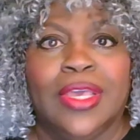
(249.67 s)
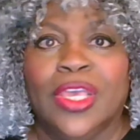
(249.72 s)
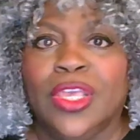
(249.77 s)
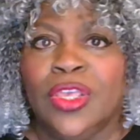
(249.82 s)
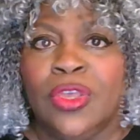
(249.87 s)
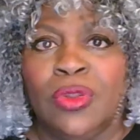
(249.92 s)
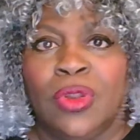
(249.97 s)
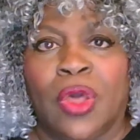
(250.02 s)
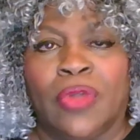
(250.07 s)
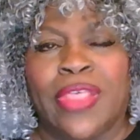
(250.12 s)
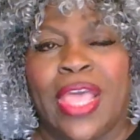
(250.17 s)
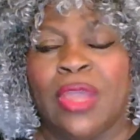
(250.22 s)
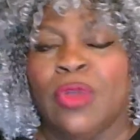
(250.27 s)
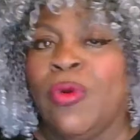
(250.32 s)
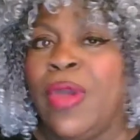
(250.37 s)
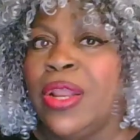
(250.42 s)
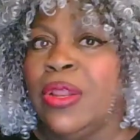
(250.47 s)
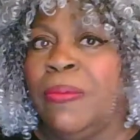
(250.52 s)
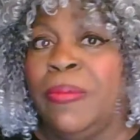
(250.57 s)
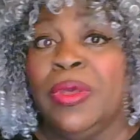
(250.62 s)
That
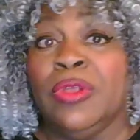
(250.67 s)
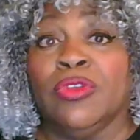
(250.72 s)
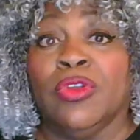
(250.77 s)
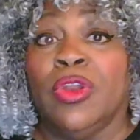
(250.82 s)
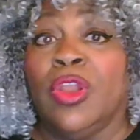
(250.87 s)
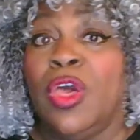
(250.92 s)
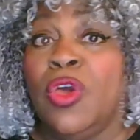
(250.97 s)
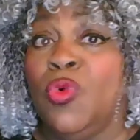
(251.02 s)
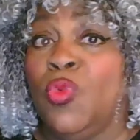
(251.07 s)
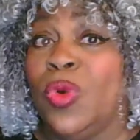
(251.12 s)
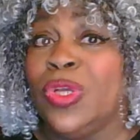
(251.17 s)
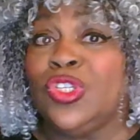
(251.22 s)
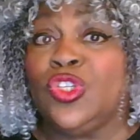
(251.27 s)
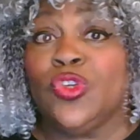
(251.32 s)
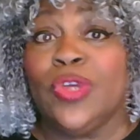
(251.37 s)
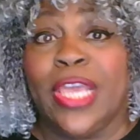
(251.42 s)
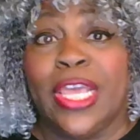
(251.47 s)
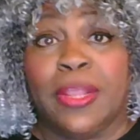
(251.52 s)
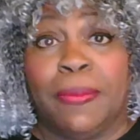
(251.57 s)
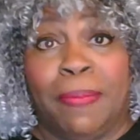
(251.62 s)
credit builder loan, once you
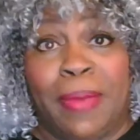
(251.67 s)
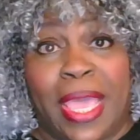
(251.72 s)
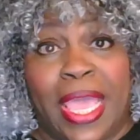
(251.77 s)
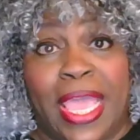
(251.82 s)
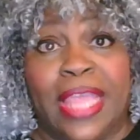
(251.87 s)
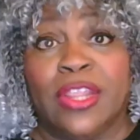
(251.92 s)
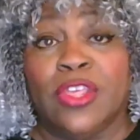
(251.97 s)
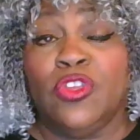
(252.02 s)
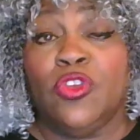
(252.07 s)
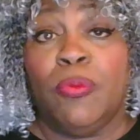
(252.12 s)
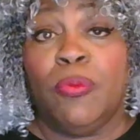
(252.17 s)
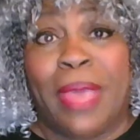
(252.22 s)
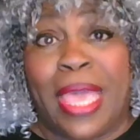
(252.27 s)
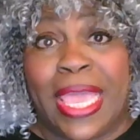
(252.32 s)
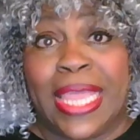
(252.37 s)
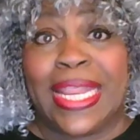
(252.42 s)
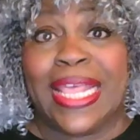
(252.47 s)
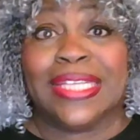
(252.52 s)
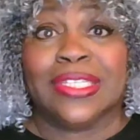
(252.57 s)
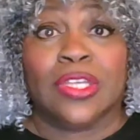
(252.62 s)
get it paid and you
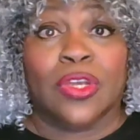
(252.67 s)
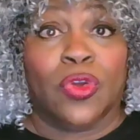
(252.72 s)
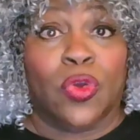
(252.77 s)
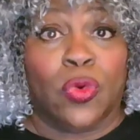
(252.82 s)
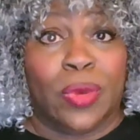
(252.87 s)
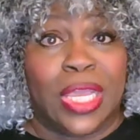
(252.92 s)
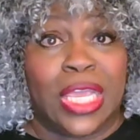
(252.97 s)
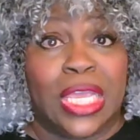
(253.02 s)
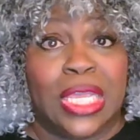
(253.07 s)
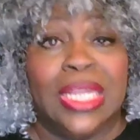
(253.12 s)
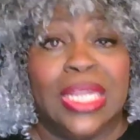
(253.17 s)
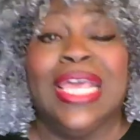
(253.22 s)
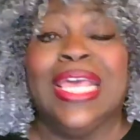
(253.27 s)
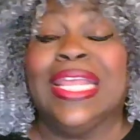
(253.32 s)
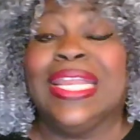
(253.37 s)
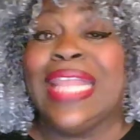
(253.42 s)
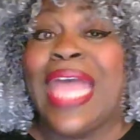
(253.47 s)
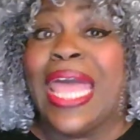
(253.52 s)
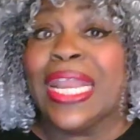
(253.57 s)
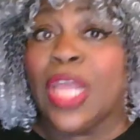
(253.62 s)
paid as agreed,
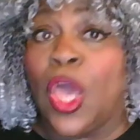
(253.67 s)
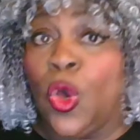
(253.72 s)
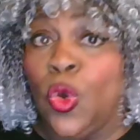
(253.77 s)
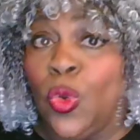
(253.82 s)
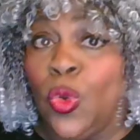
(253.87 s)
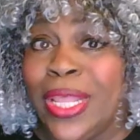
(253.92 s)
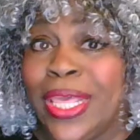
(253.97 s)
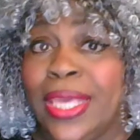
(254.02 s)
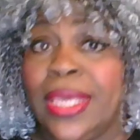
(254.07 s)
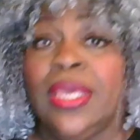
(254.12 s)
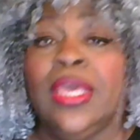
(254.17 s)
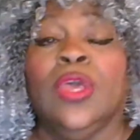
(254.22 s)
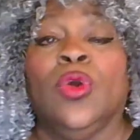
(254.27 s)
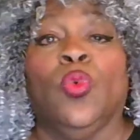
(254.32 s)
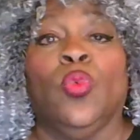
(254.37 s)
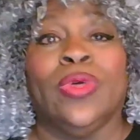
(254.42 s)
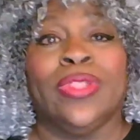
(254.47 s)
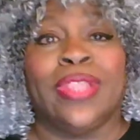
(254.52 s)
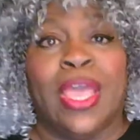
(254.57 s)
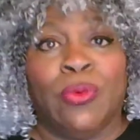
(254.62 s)
not only
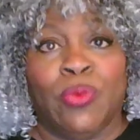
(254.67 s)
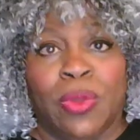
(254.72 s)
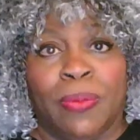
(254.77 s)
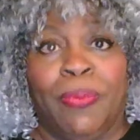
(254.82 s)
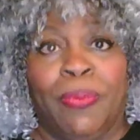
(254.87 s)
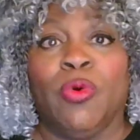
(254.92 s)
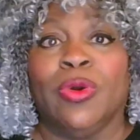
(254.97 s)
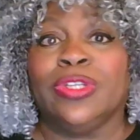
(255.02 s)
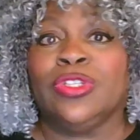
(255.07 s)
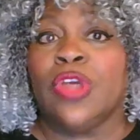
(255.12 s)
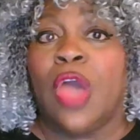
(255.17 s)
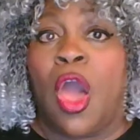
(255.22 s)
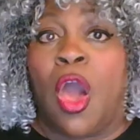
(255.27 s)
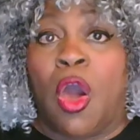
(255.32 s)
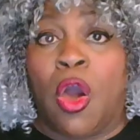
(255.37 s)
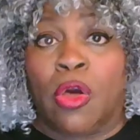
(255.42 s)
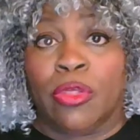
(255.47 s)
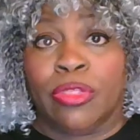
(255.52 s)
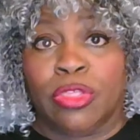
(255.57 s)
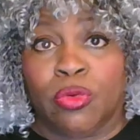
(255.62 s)
will they report to
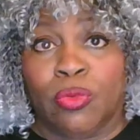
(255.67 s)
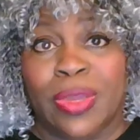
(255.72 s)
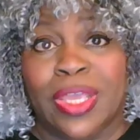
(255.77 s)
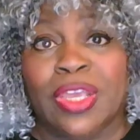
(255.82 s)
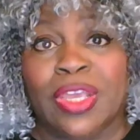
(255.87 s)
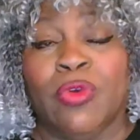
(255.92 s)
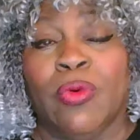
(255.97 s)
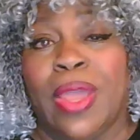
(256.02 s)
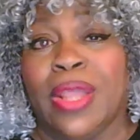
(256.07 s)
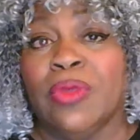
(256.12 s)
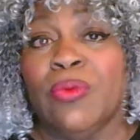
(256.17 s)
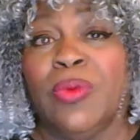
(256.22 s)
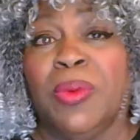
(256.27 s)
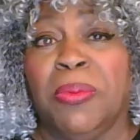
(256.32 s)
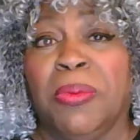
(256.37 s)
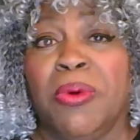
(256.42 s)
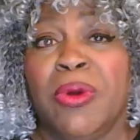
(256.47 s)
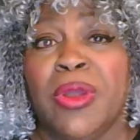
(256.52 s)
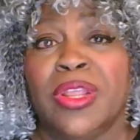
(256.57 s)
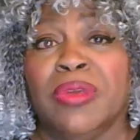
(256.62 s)
all 3 credit
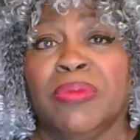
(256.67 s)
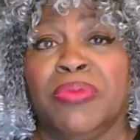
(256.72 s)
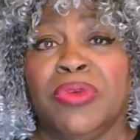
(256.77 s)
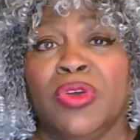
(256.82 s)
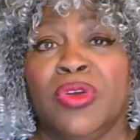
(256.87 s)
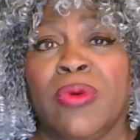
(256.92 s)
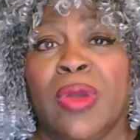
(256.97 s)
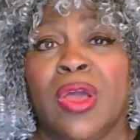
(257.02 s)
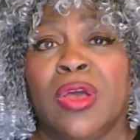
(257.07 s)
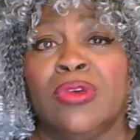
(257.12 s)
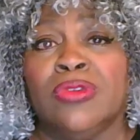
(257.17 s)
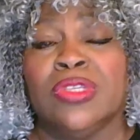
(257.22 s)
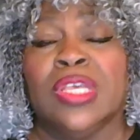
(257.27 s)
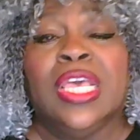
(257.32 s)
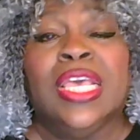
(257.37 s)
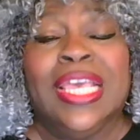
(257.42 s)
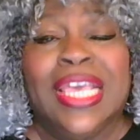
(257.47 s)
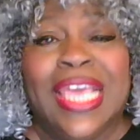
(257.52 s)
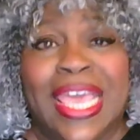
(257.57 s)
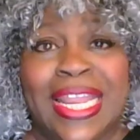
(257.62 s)
reporting bureaus
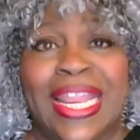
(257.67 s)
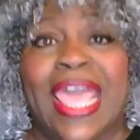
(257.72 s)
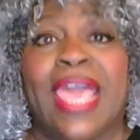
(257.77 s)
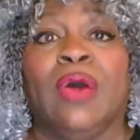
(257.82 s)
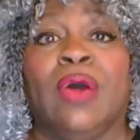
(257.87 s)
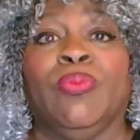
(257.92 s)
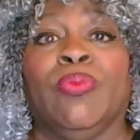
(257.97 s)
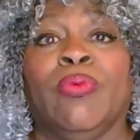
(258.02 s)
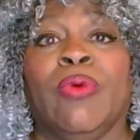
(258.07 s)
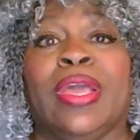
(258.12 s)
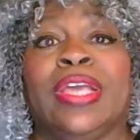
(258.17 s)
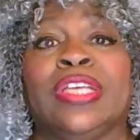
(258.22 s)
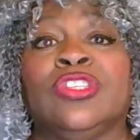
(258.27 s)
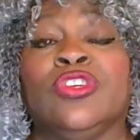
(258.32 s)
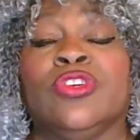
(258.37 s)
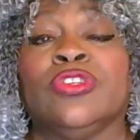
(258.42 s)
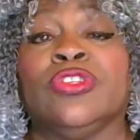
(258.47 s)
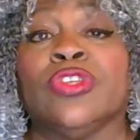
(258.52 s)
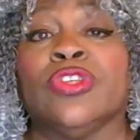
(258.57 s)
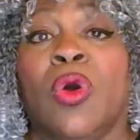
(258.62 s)
and help raise
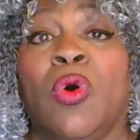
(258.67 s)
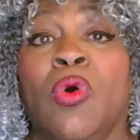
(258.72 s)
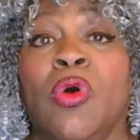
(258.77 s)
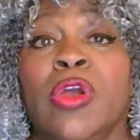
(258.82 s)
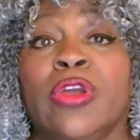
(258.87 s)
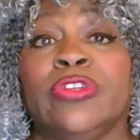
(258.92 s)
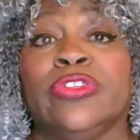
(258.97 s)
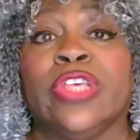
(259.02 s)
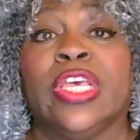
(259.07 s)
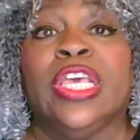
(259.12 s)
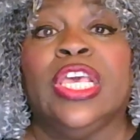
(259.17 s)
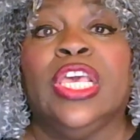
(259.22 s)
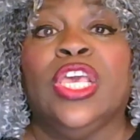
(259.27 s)
your scores,